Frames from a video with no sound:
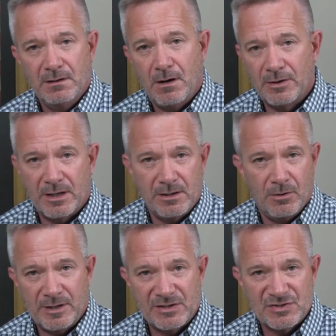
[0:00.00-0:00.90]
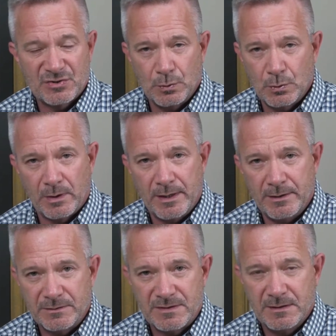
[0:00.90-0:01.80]
on our school
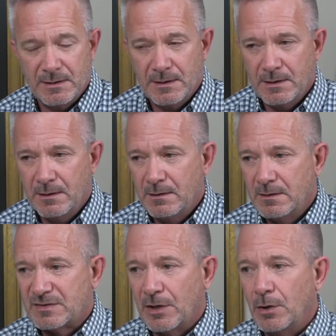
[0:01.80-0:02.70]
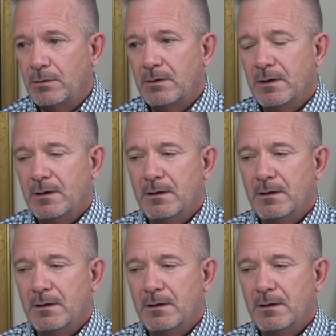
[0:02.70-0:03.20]
grounds. So